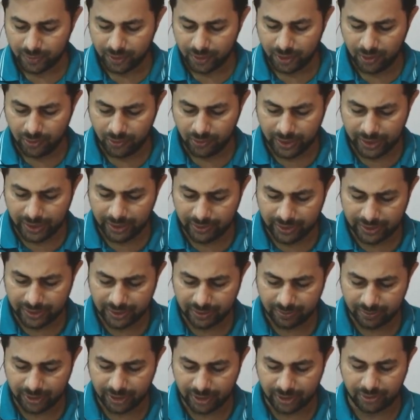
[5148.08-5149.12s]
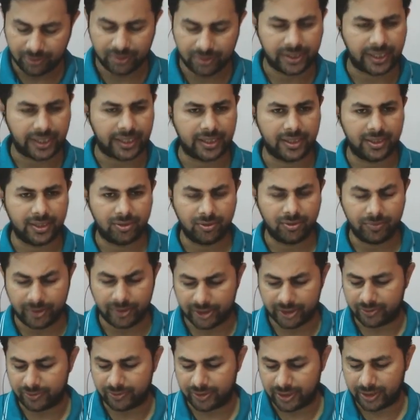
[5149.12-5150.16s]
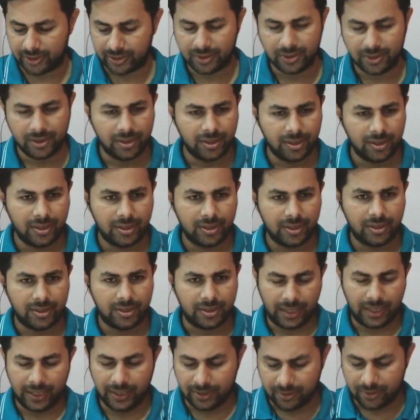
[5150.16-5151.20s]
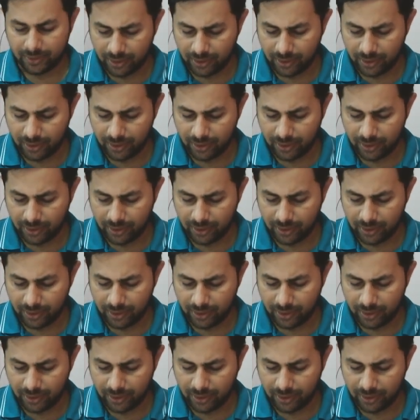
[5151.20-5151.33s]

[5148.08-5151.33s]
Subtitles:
Okay, you can substitute second into first one, right?